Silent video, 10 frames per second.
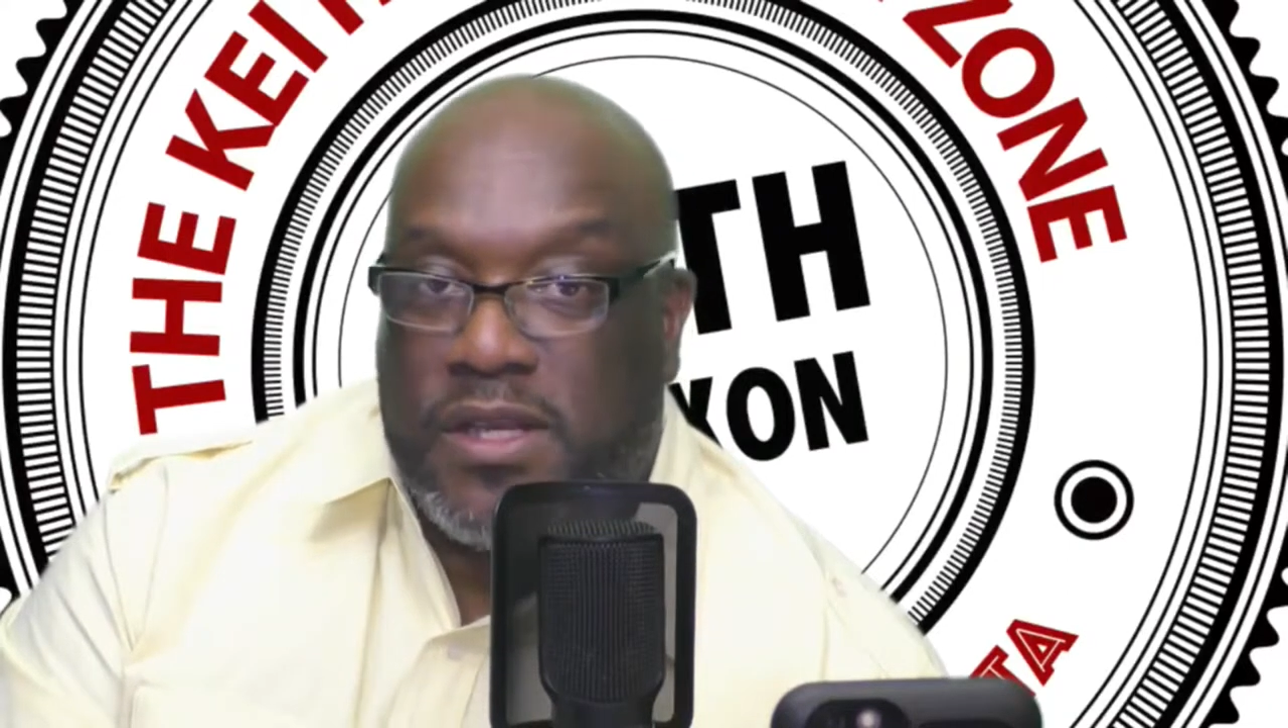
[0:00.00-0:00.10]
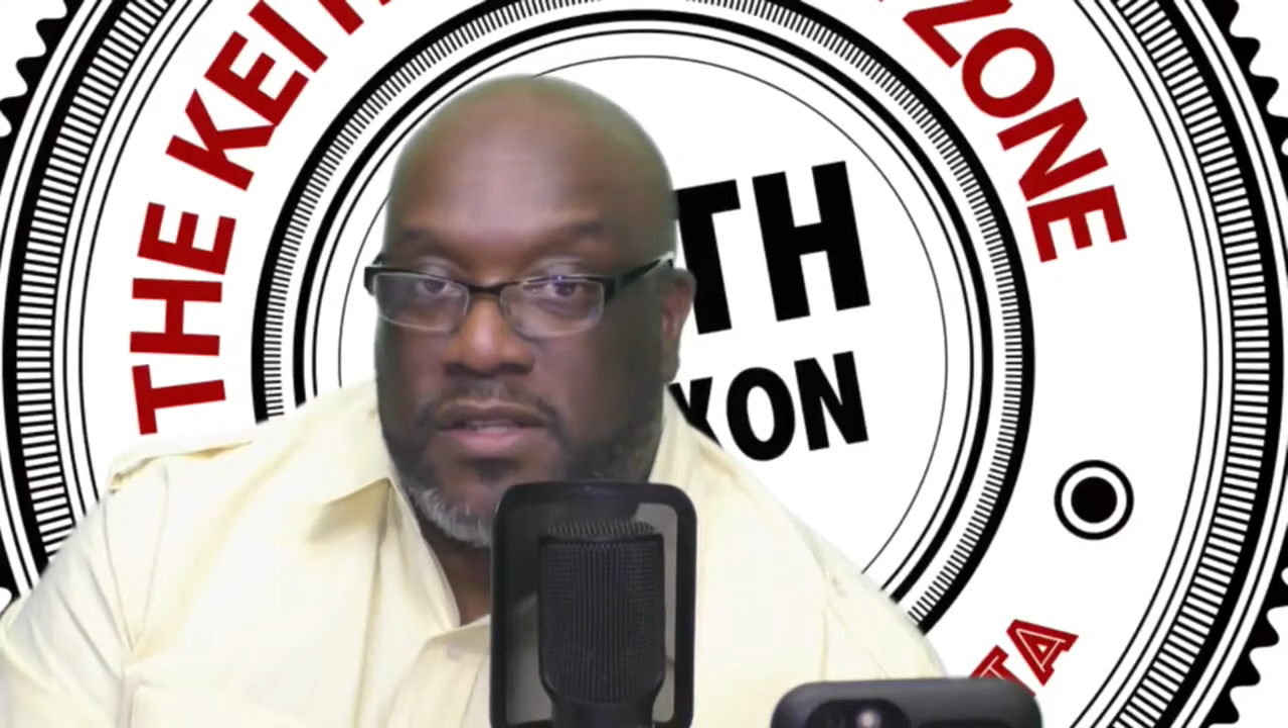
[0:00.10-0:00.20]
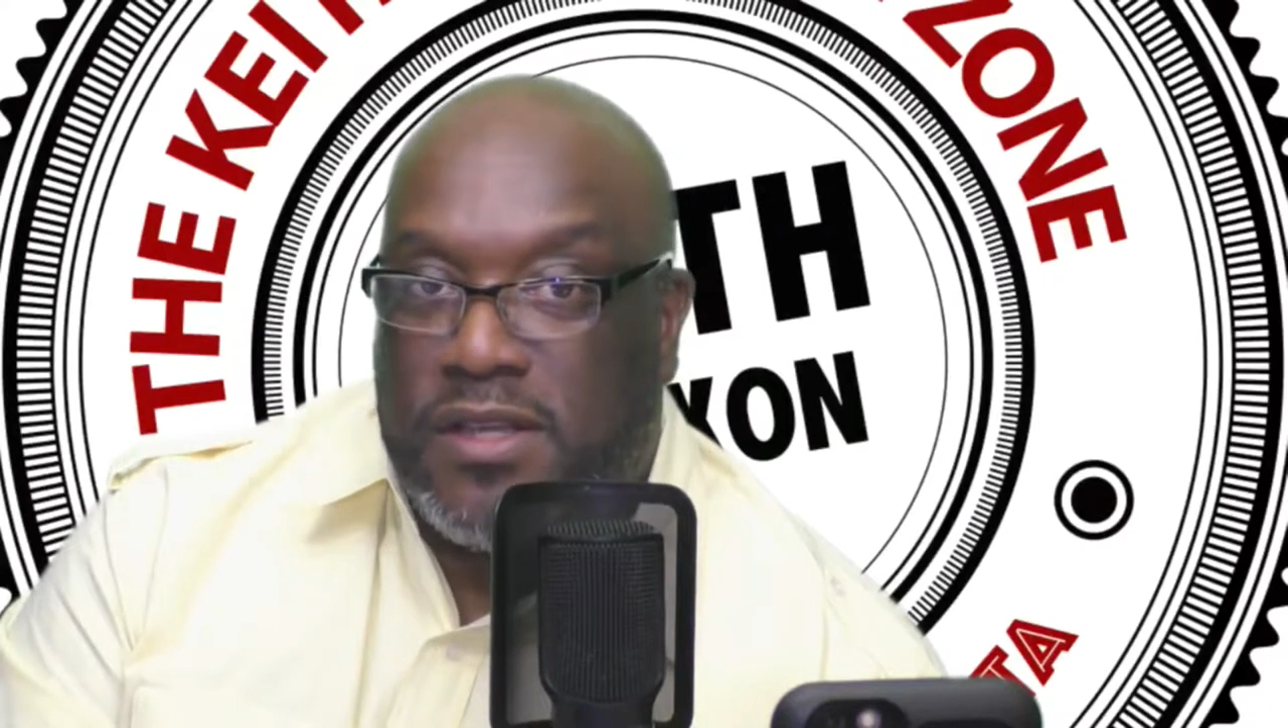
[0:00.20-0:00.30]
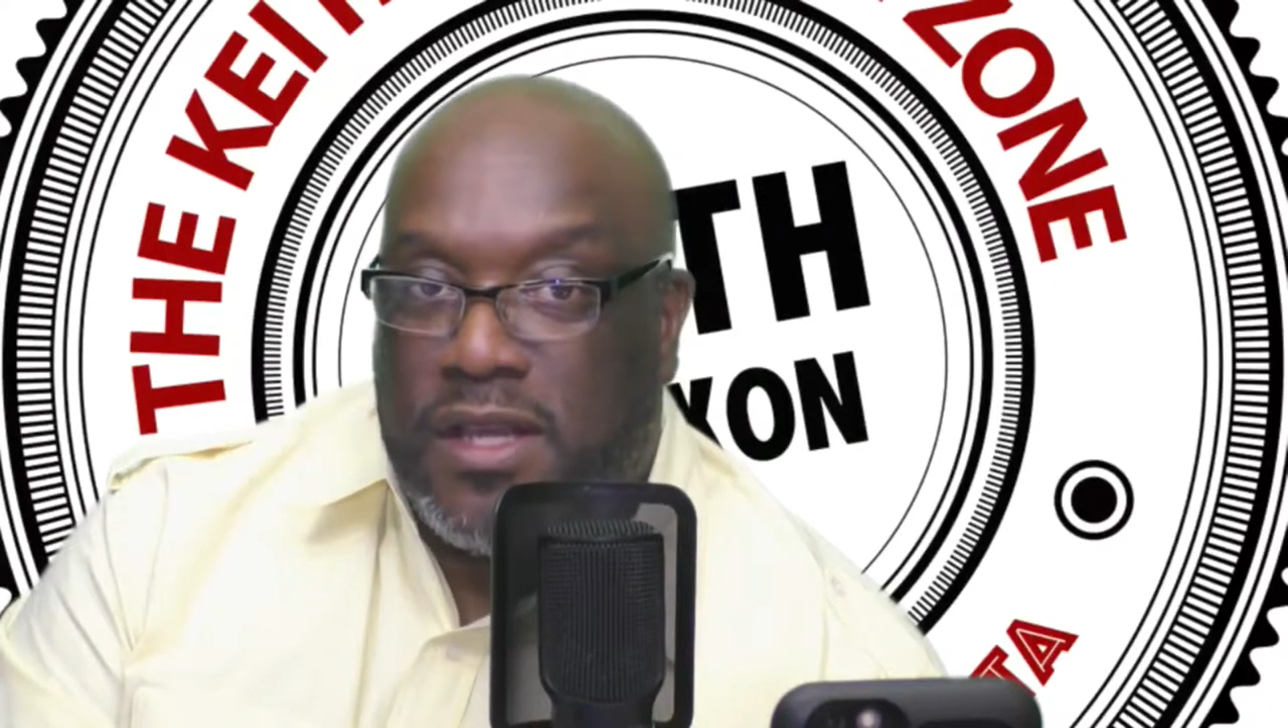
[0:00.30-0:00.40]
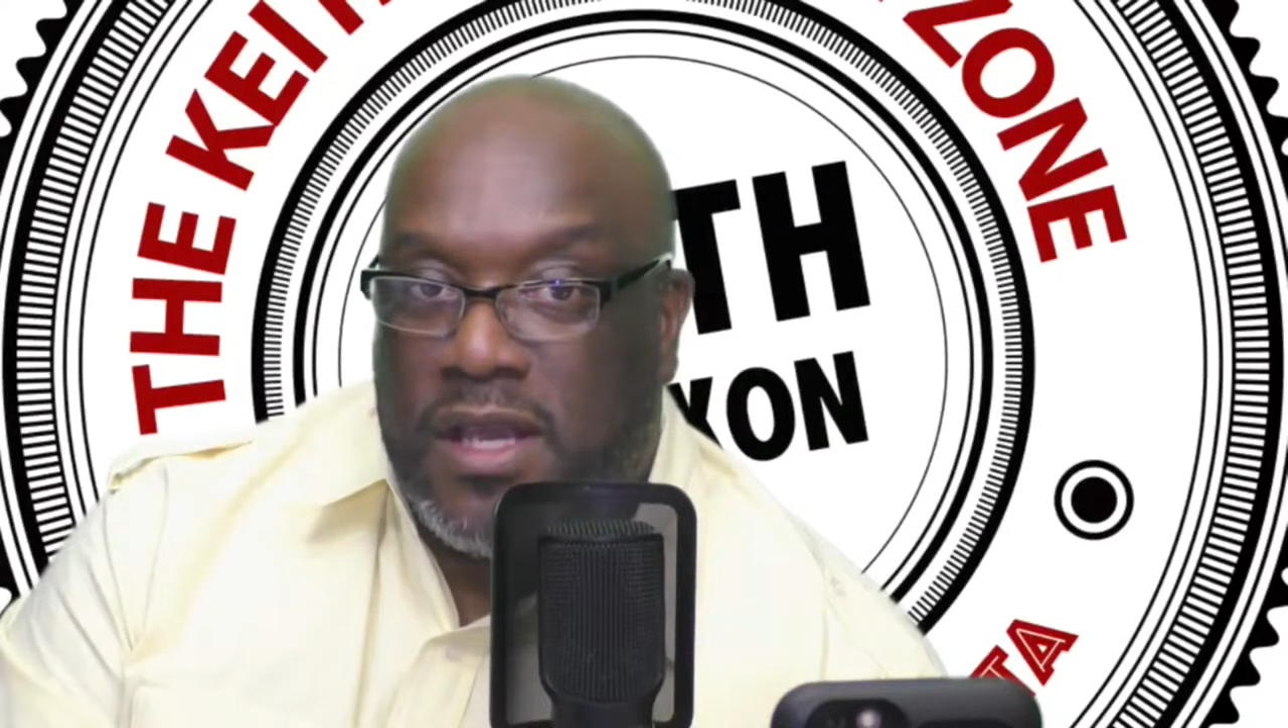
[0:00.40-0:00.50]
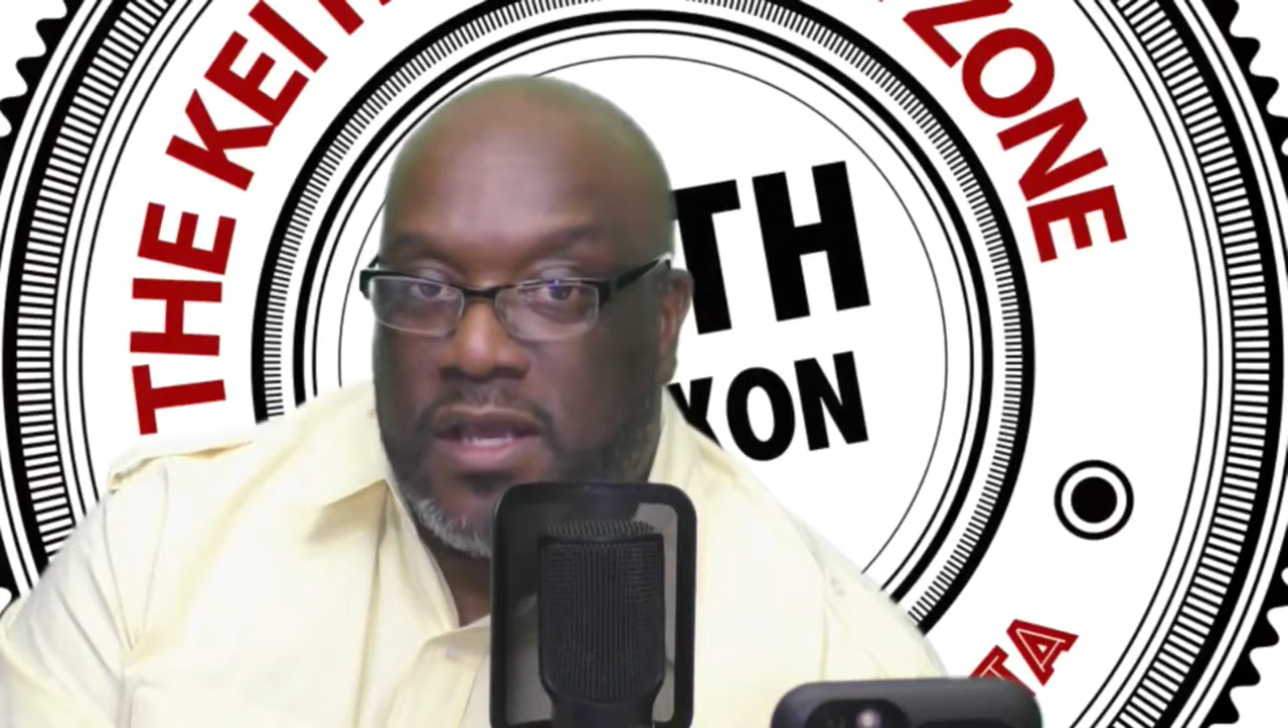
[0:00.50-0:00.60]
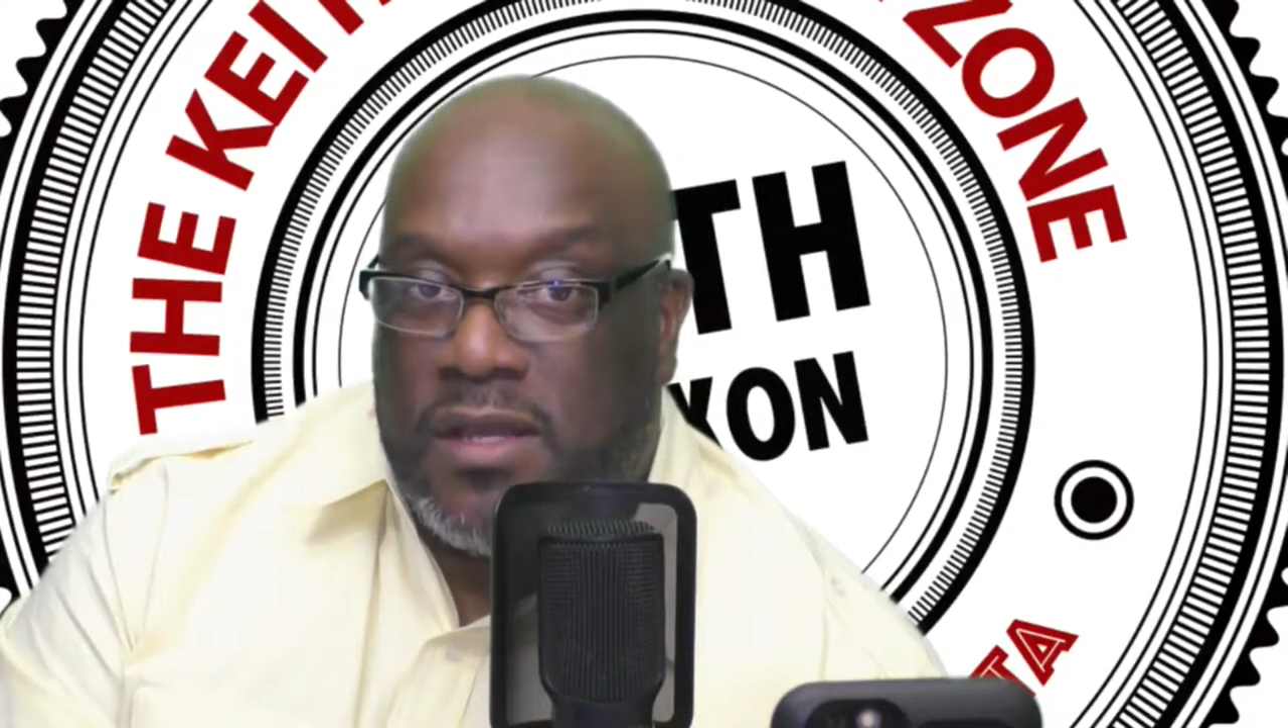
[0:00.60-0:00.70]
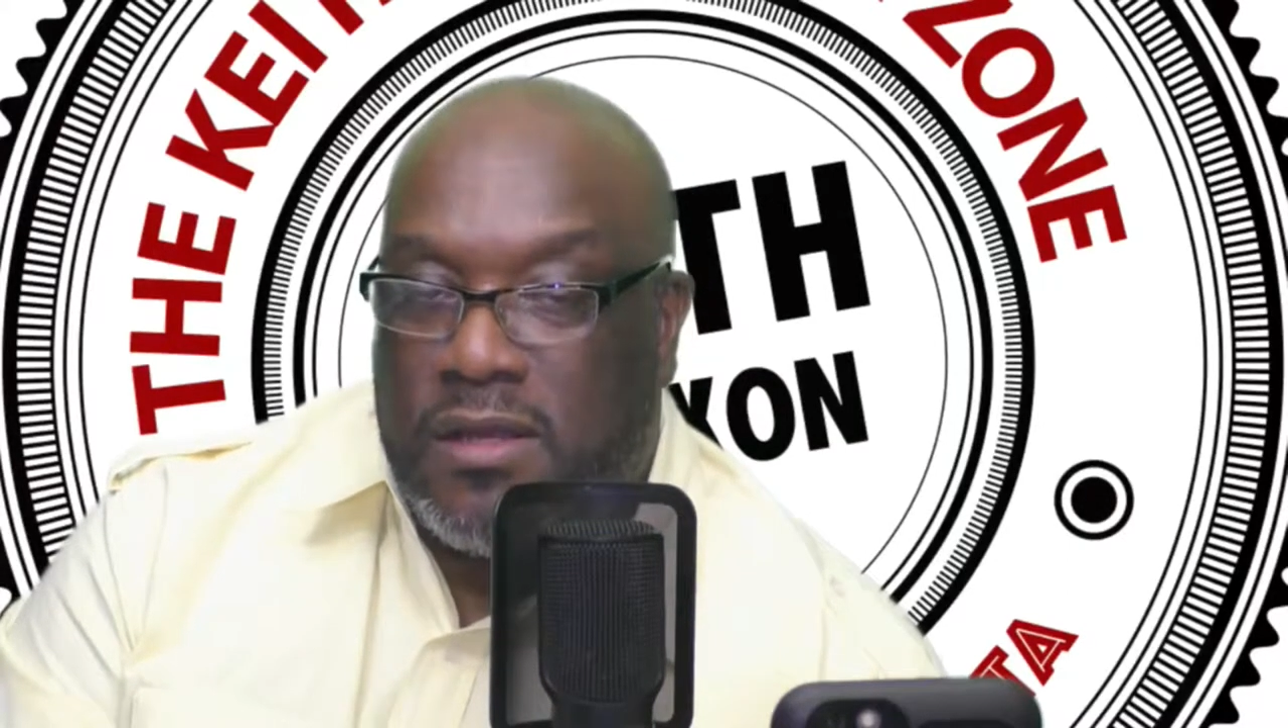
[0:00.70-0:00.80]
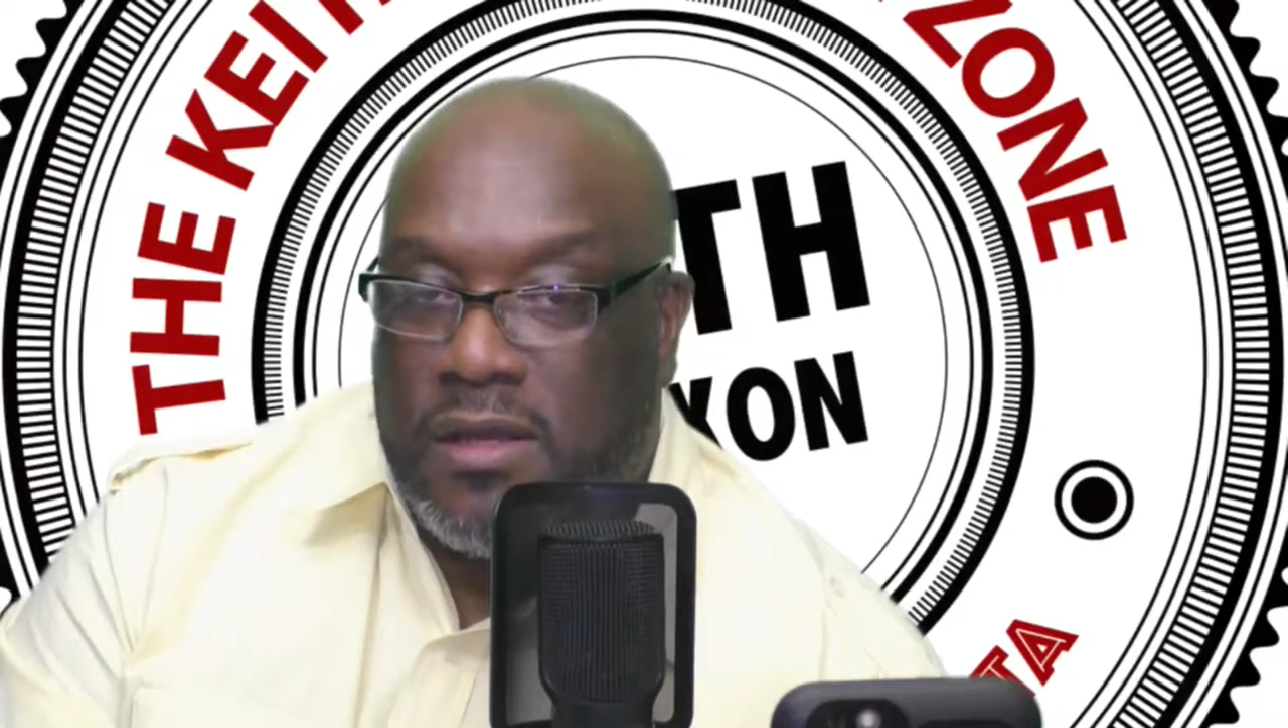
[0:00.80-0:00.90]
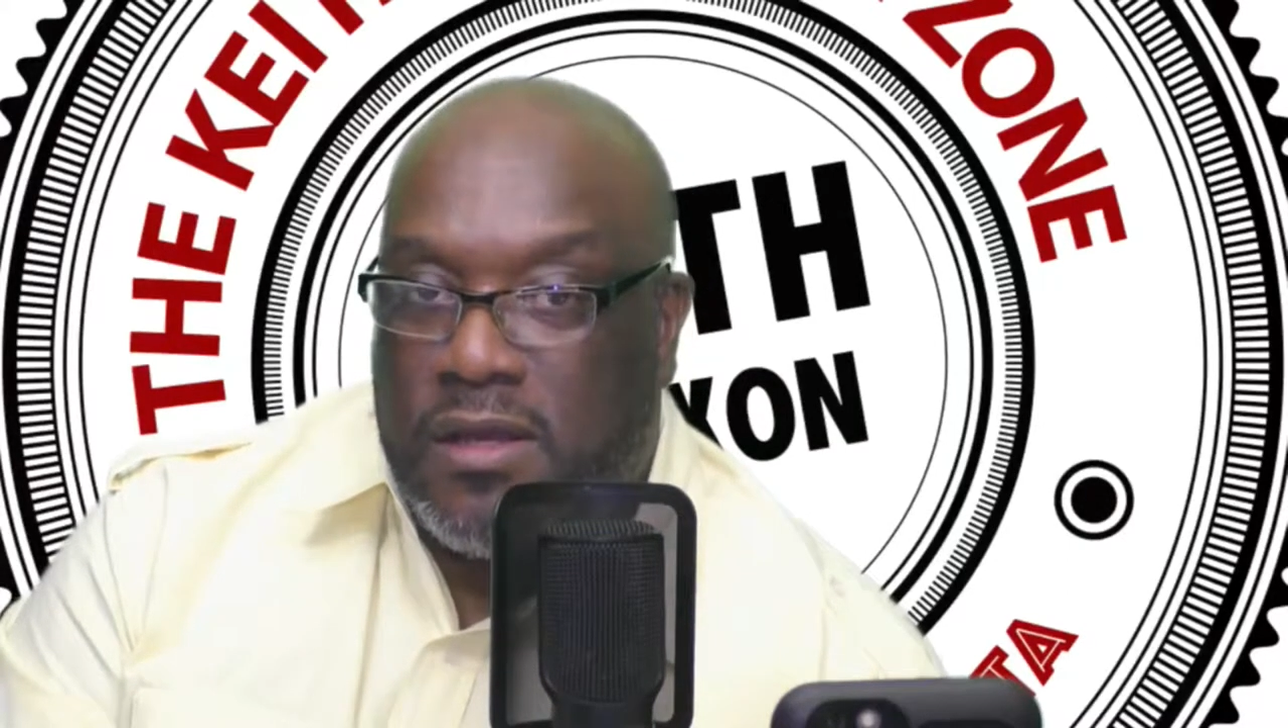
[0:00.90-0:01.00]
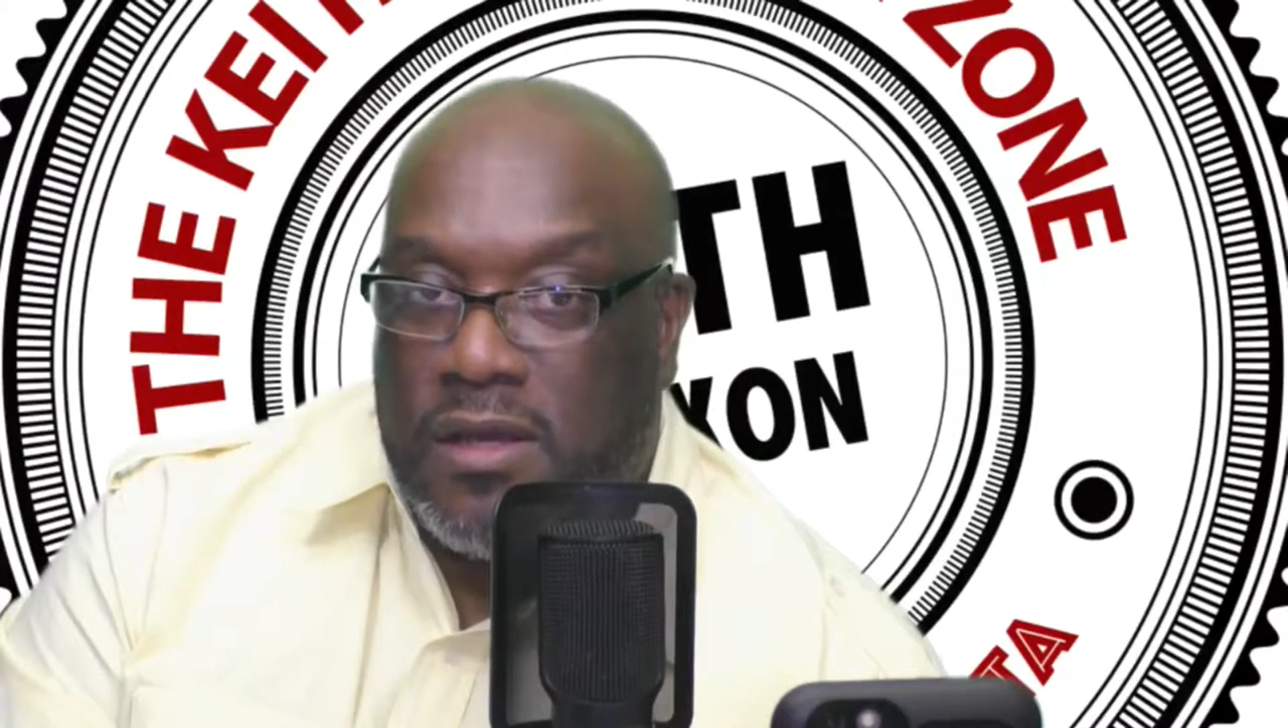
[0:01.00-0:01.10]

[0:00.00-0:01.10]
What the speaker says: Dixon again.